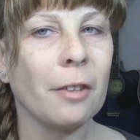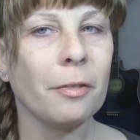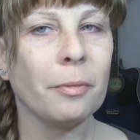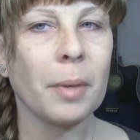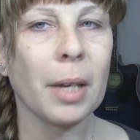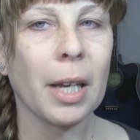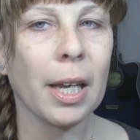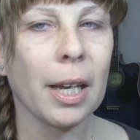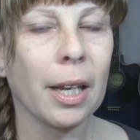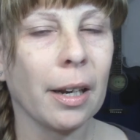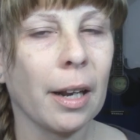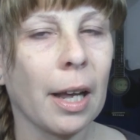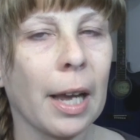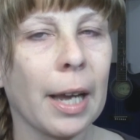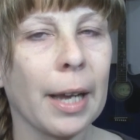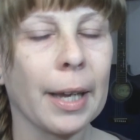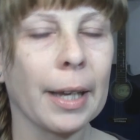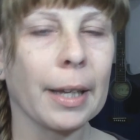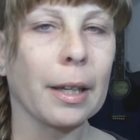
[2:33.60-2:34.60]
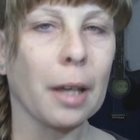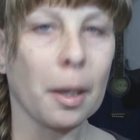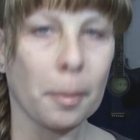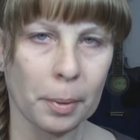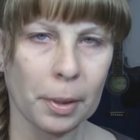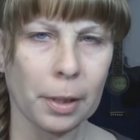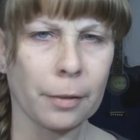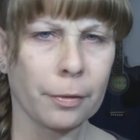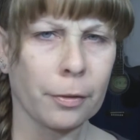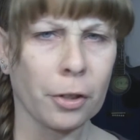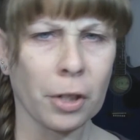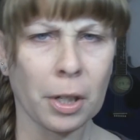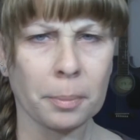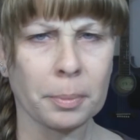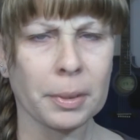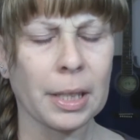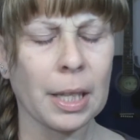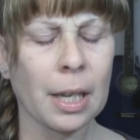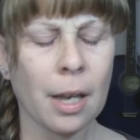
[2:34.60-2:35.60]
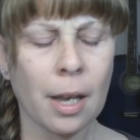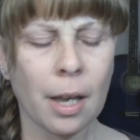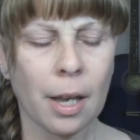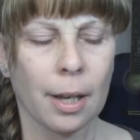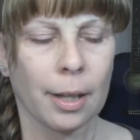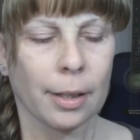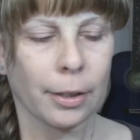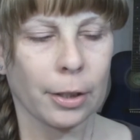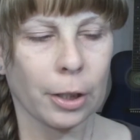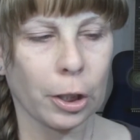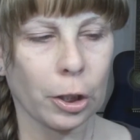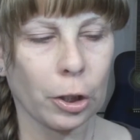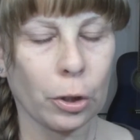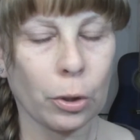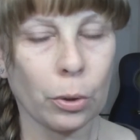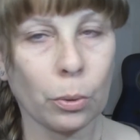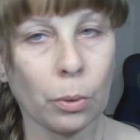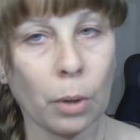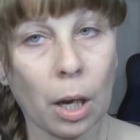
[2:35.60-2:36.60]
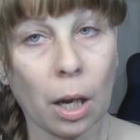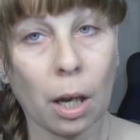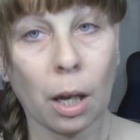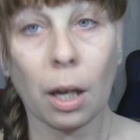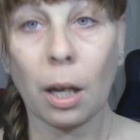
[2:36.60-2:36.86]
I've made a couple of trips to